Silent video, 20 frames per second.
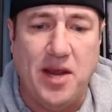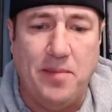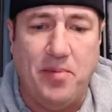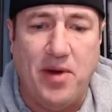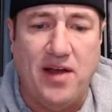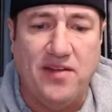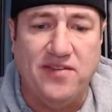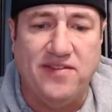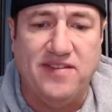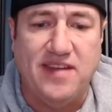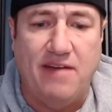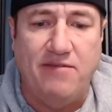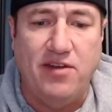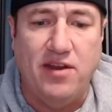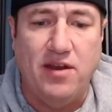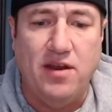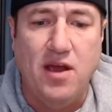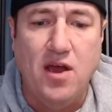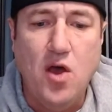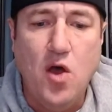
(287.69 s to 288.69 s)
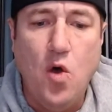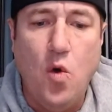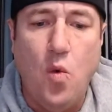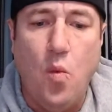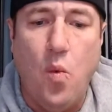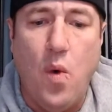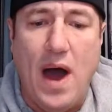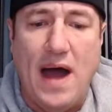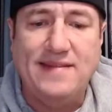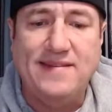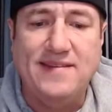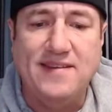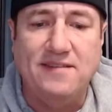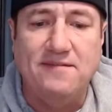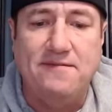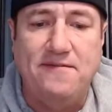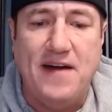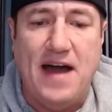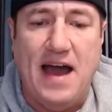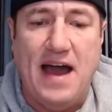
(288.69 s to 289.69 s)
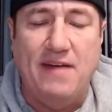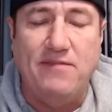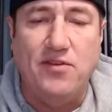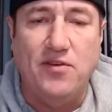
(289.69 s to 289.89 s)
Brown 7, Watson 5.